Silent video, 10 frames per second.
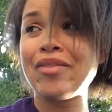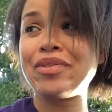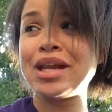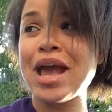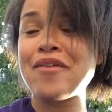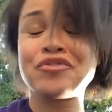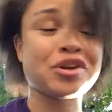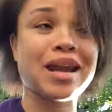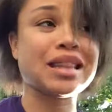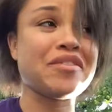The day after
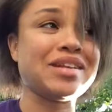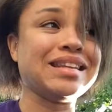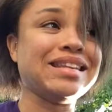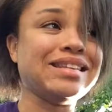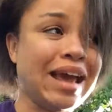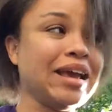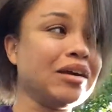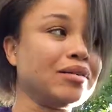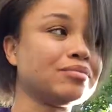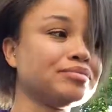9/11.
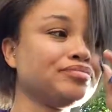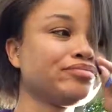Damn.